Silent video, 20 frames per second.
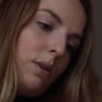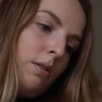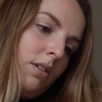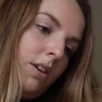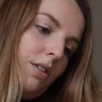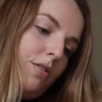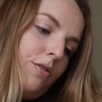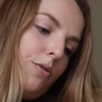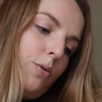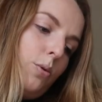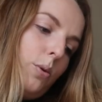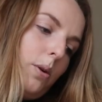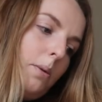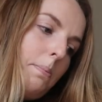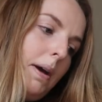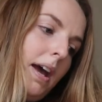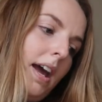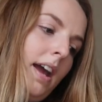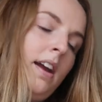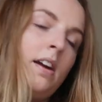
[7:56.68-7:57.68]
are only four
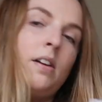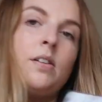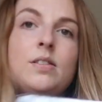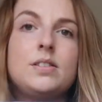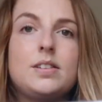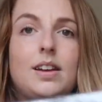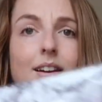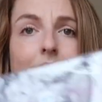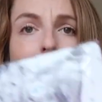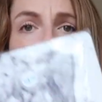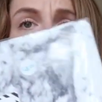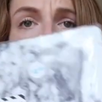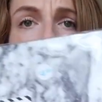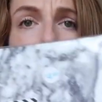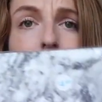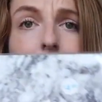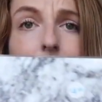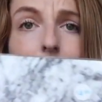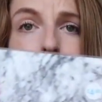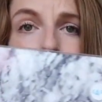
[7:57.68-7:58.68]
pound and I just
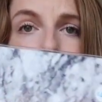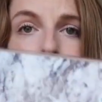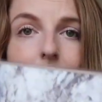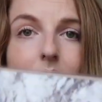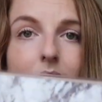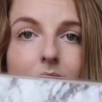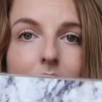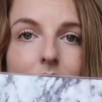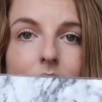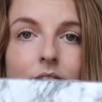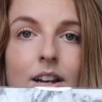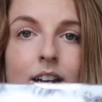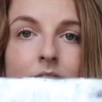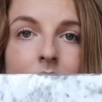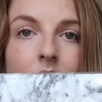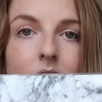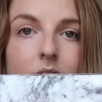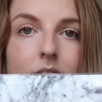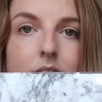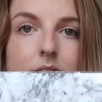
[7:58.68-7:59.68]
think they're really, really
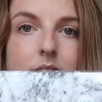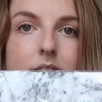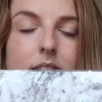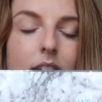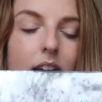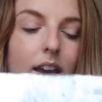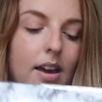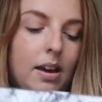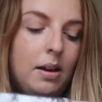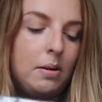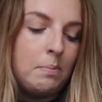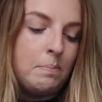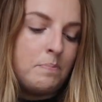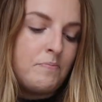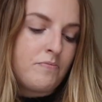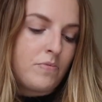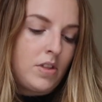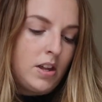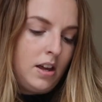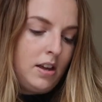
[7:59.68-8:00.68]
nice.
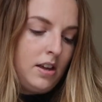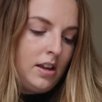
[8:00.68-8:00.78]
Um,